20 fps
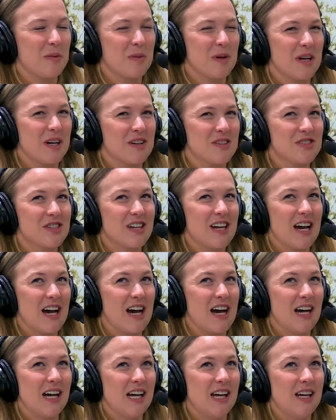Oh my gosh. Yeah,
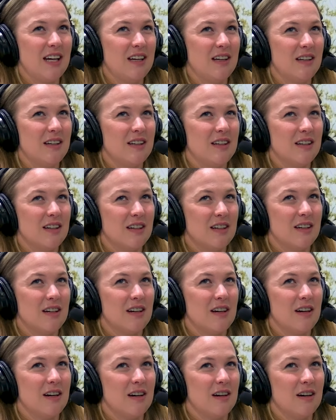I
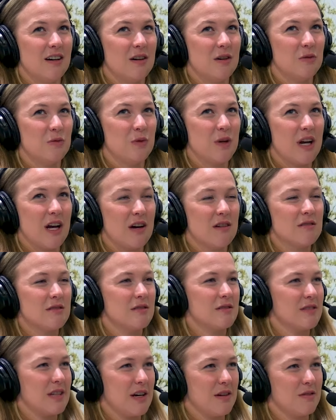went
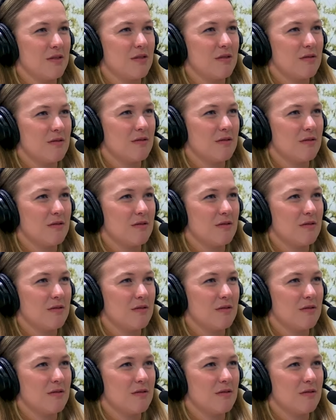out South